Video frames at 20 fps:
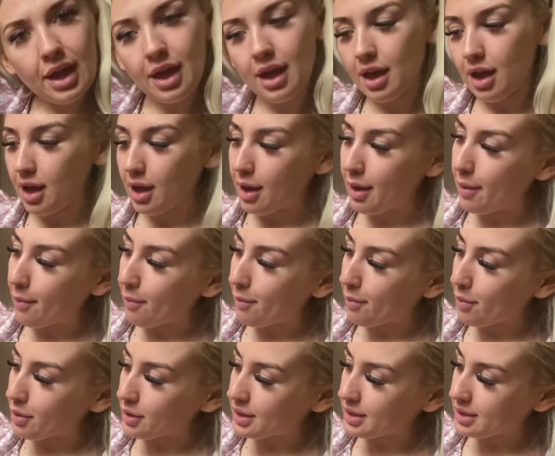um,
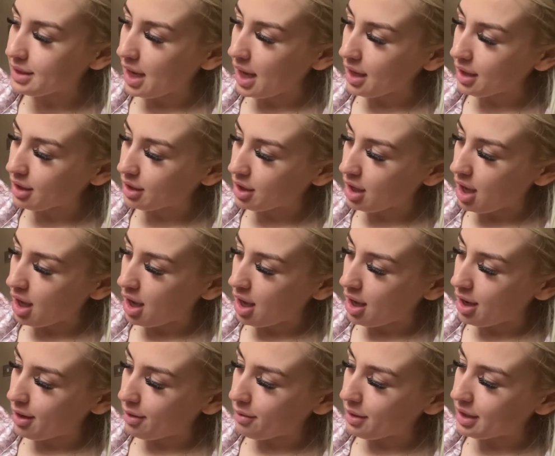
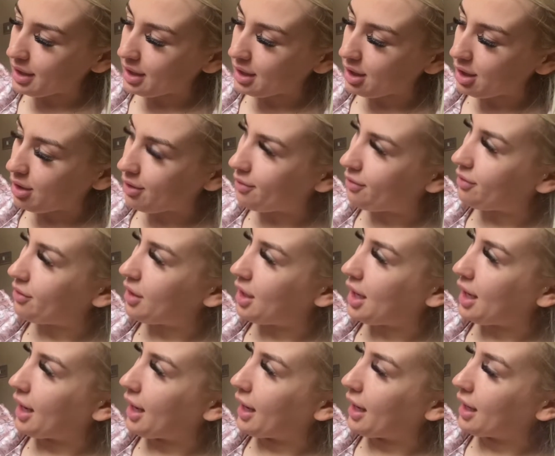Prosecco in a
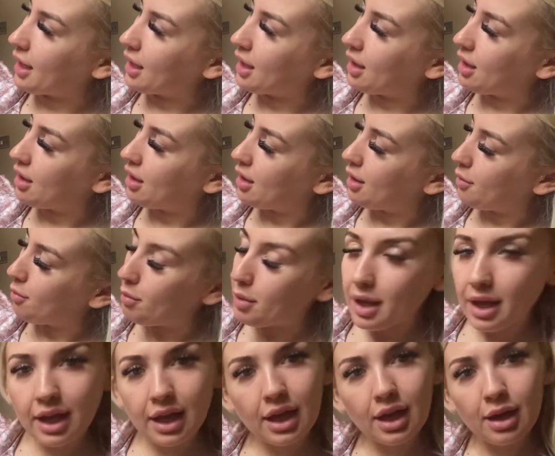lovely
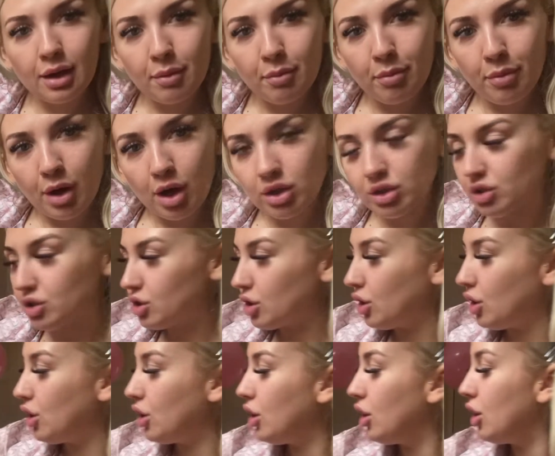pink
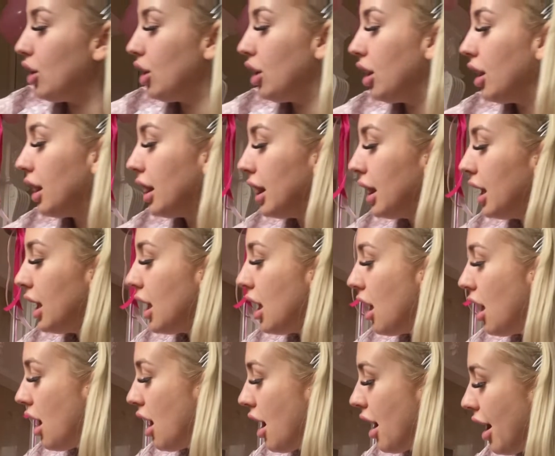bottle,
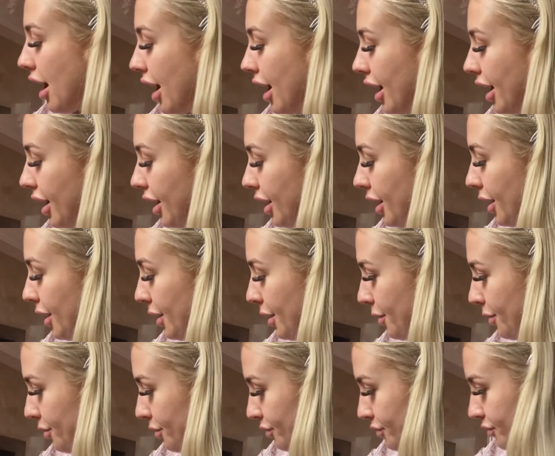
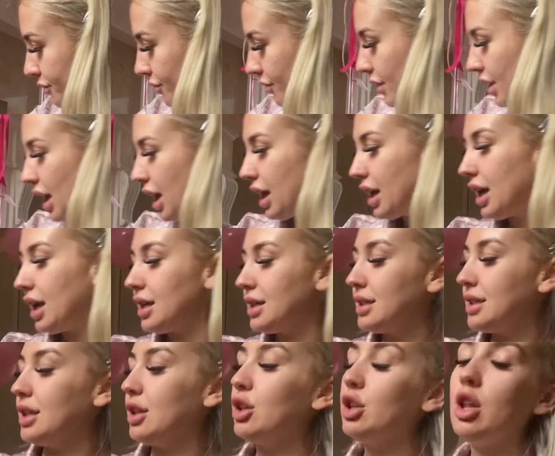um, a nice
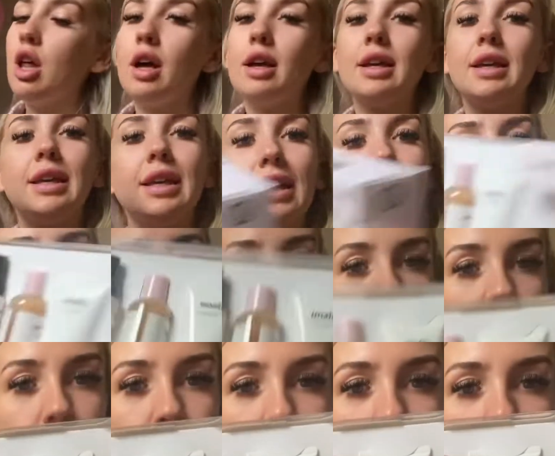little
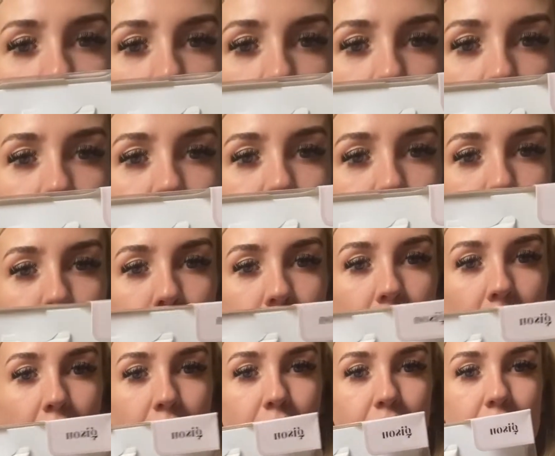Gizu, I think it's
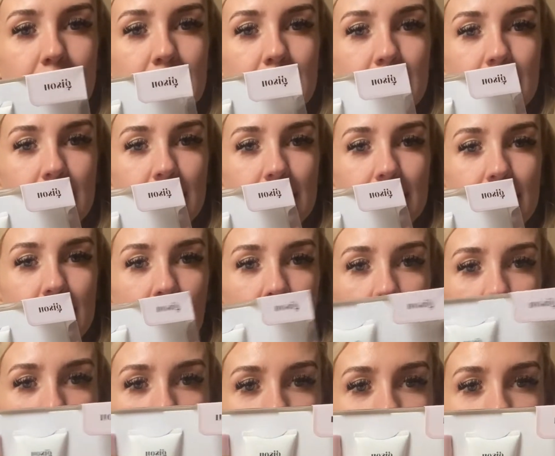pronounced, set.